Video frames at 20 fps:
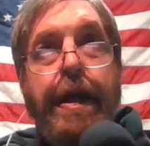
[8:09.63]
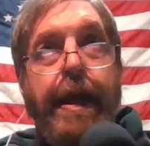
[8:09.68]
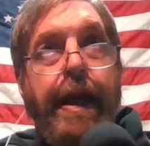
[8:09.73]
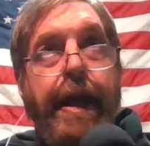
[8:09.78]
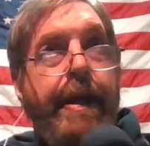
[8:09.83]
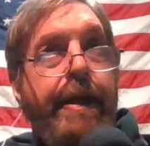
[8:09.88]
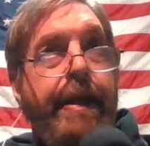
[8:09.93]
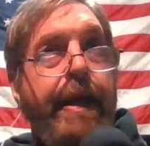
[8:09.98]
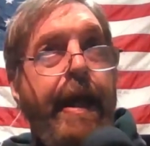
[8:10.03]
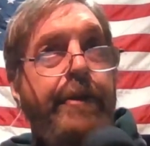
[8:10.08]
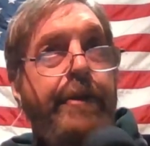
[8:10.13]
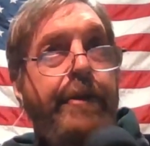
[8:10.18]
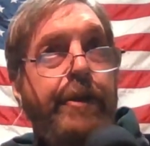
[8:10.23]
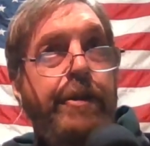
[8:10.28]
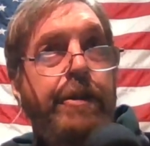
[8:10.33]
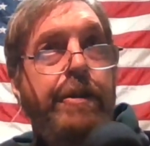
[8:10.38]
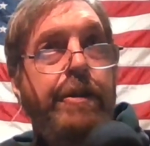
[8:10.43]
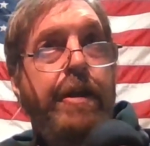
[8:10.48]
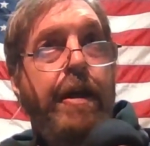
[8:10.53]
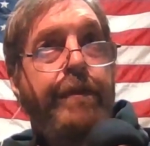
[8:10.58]
and it has a
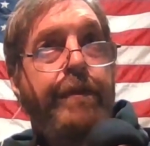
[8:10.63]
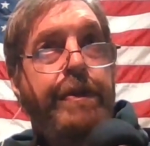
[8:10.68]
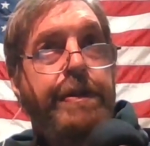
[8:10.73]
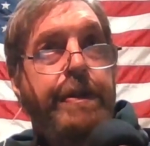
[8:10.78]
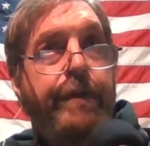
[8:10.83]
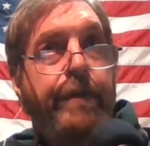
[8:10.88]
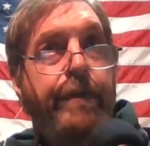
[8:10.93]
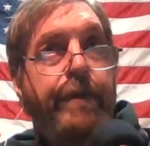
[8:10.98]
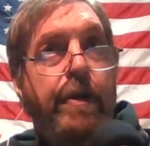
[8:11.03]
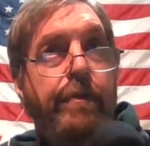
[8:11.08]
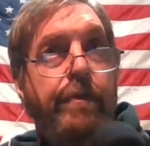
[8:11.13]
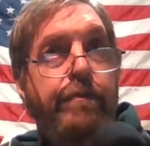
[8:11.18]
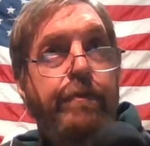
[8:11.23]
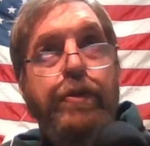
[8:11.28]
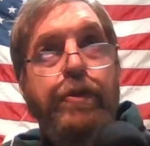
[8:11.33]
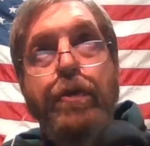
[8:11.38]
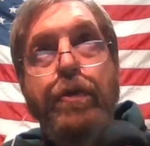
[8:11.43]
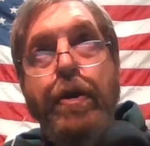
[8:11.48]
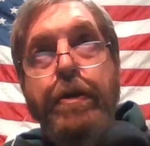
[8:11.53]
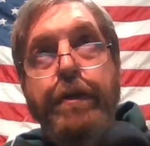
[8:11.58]
good coverage of
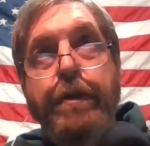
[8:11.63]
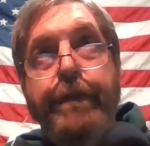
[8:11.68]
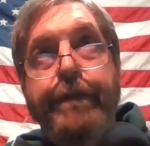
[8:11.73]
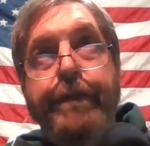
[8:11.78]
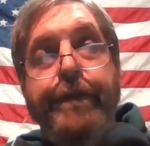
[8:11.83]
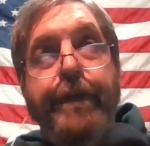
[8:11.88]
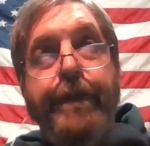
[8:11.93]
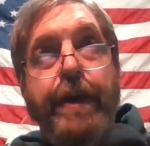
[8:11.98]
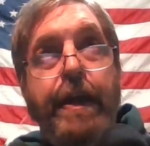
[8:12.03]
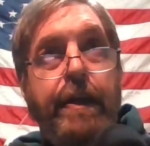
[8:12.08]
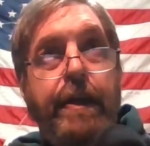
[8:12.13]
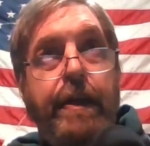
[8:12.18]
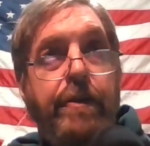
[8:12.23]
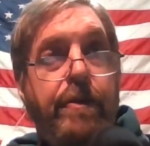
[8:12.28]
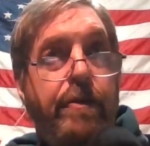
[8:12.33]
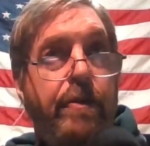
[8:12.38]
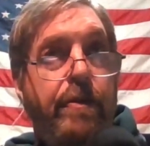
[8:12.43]
200 feet.